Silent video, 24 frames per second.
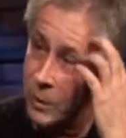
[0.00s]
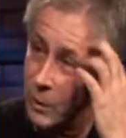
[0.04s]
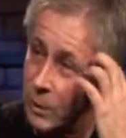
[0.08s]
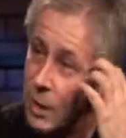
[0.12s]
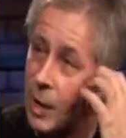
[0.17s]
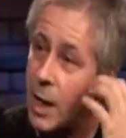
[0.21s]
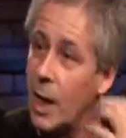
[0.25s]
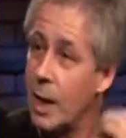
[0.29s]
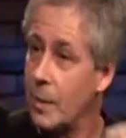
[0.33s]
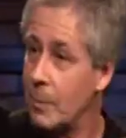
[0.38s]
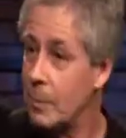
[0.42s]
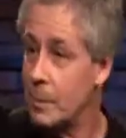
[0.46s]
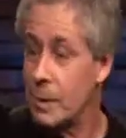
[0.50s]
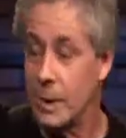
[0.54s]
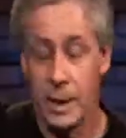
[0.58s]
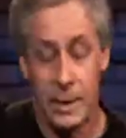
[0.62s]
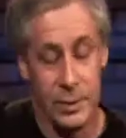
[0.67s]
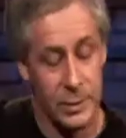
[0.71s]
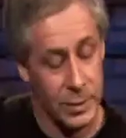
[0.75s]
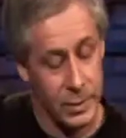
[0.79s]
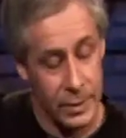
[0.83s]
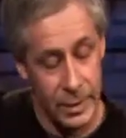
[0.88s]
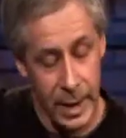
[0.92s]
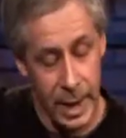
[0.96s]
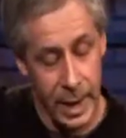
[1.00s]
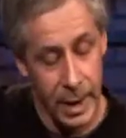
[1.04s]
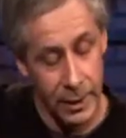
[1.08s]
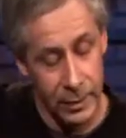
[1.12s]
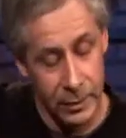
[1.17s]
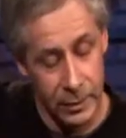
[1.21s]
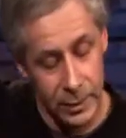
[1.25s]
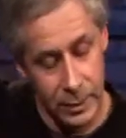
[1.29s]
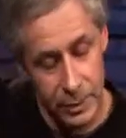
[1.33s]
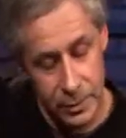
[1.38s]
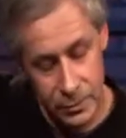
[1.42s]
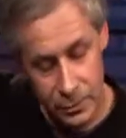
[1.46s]
Real common, yes,
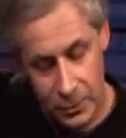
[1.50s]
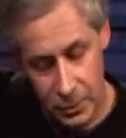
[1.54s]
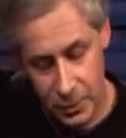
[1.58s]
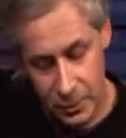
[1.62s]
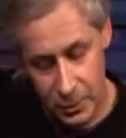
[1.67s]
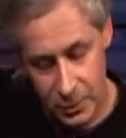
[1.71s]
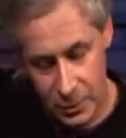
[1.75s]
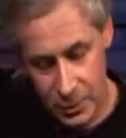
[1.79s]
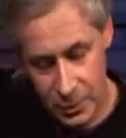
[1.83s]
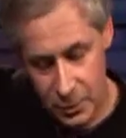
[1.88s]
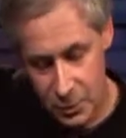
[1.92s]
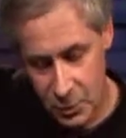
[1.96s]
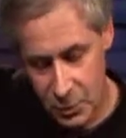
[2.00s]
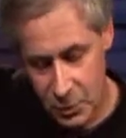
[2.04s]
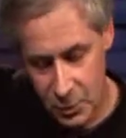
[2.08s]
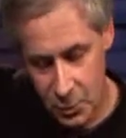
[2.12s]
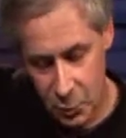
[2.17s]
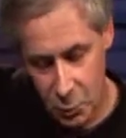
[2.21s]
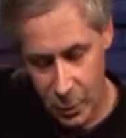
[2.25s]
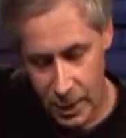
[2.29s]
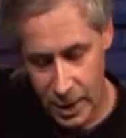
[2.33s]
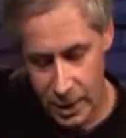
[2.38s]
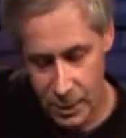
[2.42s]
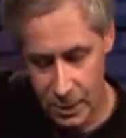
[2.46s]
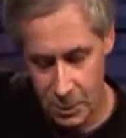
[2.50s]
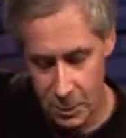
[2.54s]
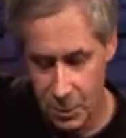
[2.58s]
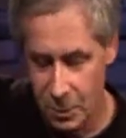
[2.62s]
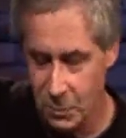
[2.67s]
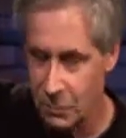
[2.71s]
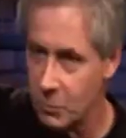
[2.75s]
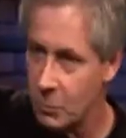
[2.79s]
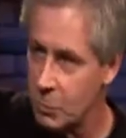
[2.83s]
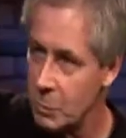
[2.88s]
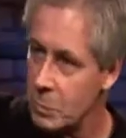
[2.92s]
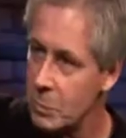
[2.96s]
exactly. So it's just a way
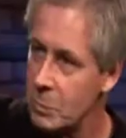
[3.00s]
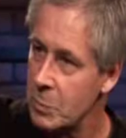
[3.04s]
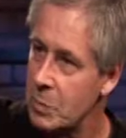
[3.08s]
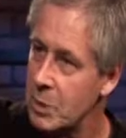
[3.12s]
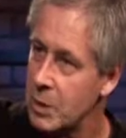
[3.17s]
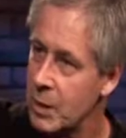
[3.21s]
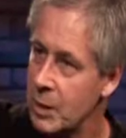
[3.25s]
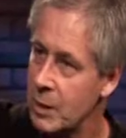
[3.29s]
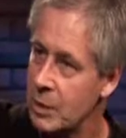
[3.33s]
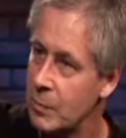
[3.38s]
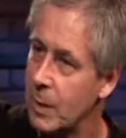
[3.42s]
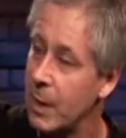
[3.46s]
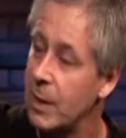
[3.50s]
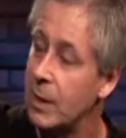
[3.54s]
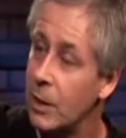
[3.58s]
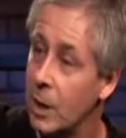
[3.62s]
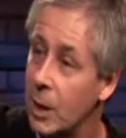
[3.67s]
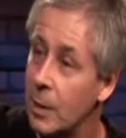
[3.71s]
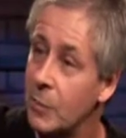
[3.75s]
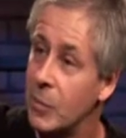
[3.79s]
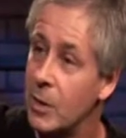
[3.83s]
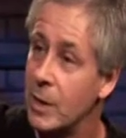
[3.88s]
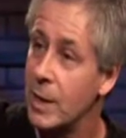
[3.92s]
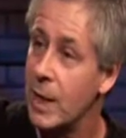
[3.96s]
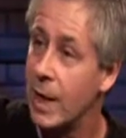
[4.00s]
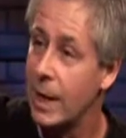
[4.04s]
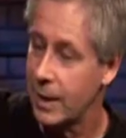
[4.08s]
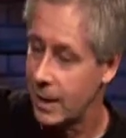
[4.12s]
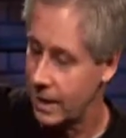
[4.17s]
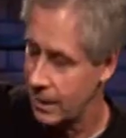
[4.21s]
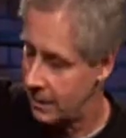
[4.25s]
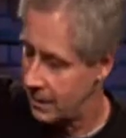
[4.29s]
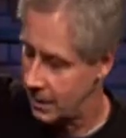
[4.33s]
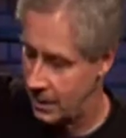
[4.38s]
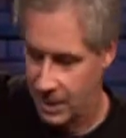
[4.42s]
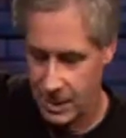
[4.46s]
to expand up the
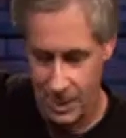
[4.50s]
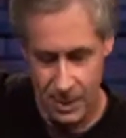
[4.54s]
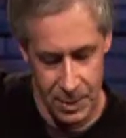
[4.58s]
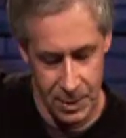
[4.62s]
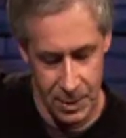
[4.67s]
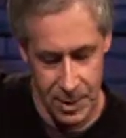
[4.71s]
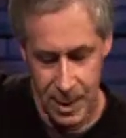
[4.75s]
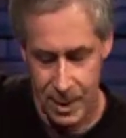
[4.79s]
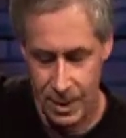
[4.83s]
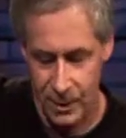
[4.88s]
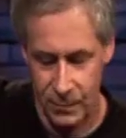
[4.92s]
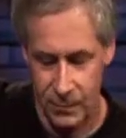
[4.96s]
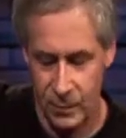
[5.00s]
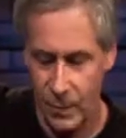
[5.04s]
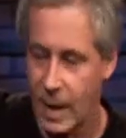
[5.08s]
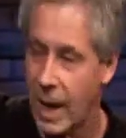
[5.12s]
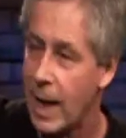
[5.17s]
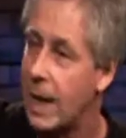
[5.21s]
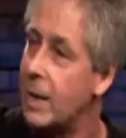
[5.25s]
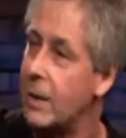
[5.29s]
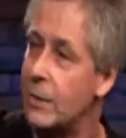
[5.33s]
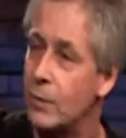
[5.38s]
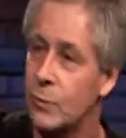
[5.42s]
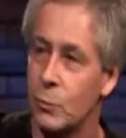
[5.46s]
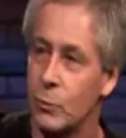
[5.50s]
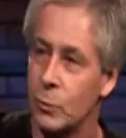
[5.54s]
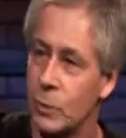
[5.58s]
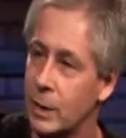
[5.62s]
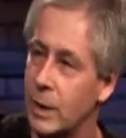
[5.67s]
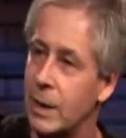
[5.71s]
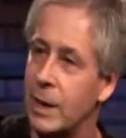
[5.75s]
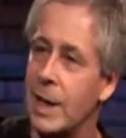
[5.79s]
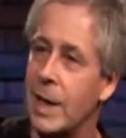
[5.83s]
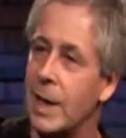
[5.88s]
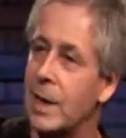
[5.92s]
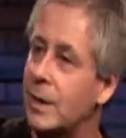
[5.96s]
neck, and the key of the A is
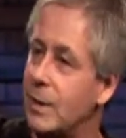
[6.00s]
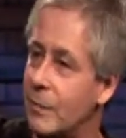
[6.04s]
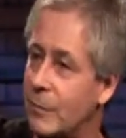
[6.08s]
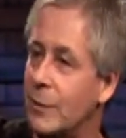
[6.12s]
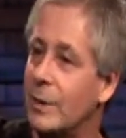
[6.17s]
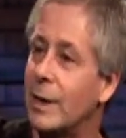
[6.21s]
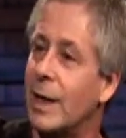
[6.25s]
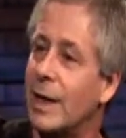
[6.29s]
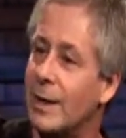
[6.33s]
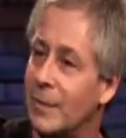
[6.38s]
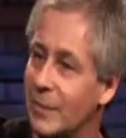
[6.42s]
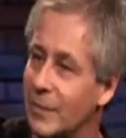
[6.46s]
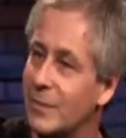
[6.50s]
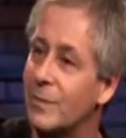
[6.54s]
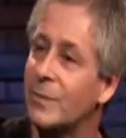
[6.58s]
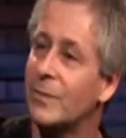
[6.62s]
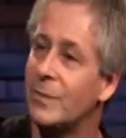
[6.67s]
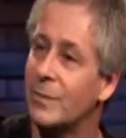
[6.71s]
really handy for that.